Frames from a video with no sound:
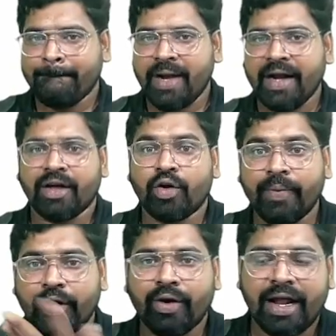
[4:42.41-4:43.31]
Right,
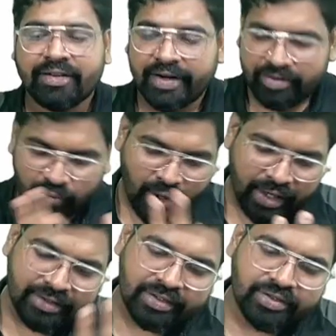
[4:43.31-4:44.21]
rheumatoid arthritis. What
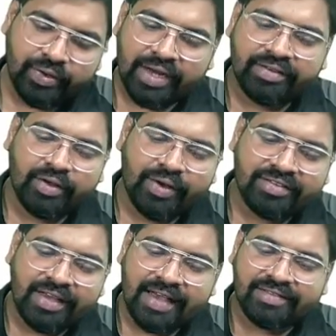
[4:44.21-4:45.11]
others you can see? You can
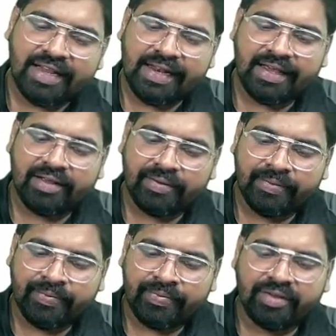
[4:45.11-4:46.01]
see SLE.
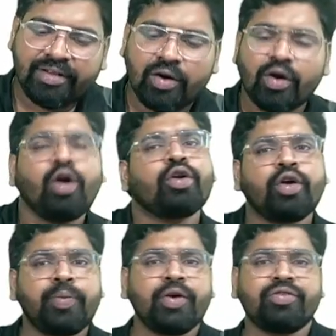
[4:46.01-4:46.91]
These are all
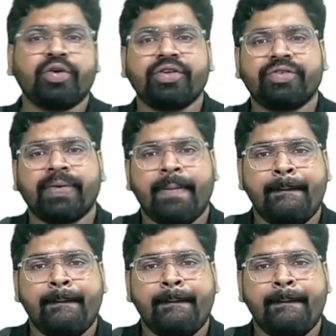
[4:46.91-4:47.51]
autoimmune disorders.